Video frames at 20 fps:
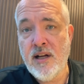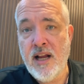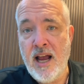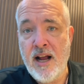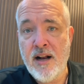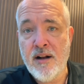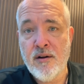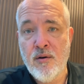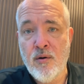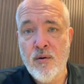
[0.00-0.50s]

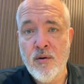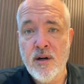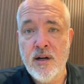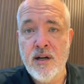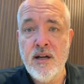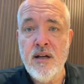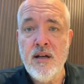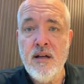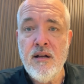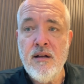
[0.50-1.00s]

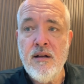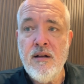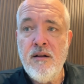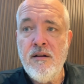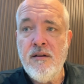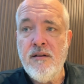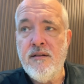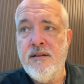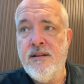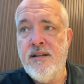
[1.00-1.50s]
category.
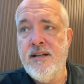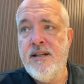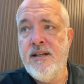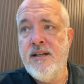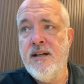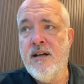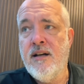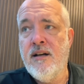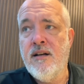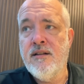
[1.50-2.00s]

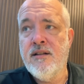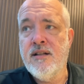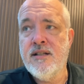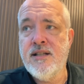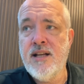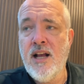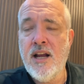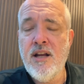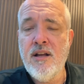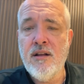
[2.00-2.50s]
The
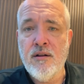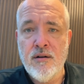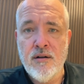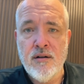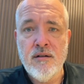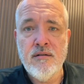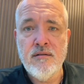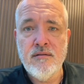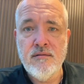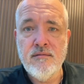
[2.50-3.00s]

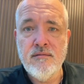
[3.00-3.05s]
secular